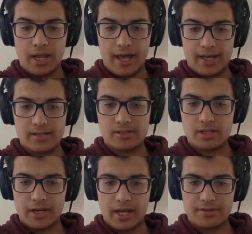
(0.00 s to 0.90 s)
has
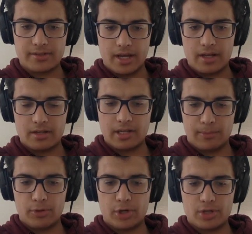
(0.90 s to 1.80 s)
announced that
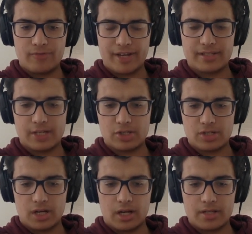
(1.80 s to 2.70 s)
double dose vaccination
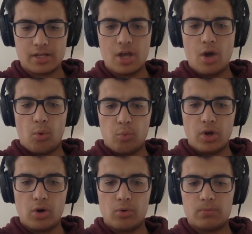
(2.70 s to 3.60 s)
targets
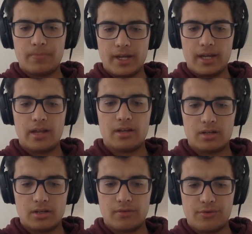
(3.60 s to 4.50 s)
will be
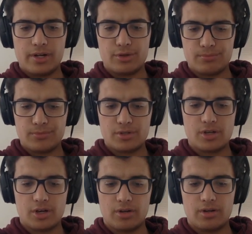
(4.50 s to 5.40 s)
freedom.
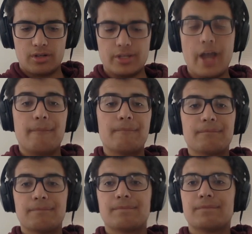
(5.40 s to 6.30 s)
So, yeah,
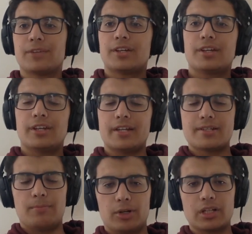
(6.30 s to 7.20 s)
that's
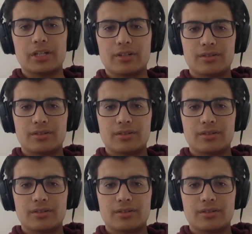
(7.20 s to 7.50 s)
the modelling.